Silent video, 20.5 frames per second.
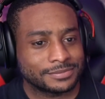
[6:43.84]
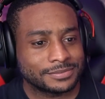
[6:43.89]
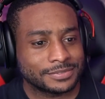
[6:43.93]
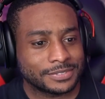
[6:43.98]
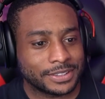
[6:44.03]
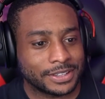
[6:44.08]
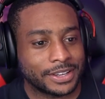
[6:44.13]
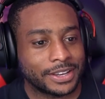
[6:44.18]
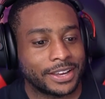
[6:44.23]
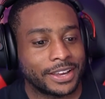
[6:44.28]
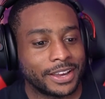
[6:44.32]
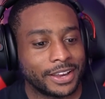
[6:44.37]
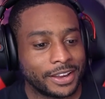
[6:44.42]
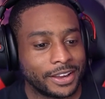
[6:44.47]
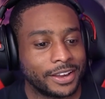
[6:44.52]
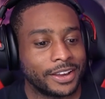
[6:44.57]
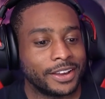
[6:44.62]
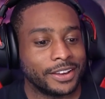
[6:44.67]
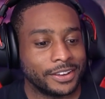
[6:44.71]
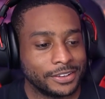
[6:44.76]

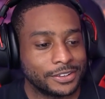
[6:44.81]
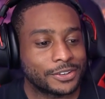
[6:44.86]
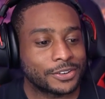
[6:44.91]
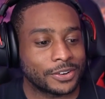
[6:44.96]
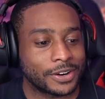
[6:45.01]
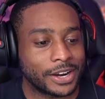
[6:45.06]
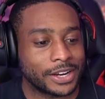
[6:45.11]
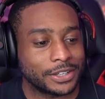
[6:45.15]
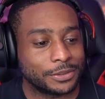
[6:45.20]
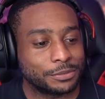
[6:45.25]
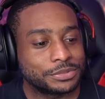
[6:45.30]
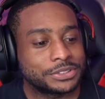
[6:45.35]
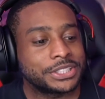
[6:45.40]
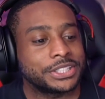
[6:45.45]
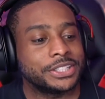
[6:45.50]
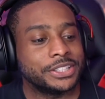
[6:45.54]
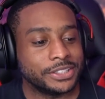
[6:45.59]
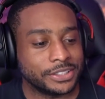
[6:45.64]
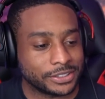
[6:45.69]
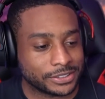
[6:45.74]
Yeah, he crying them
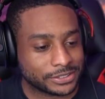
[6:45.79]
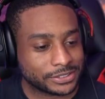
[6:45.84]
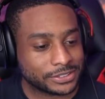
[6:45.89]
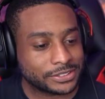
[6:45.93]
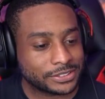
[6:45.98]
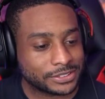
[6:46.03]
tears,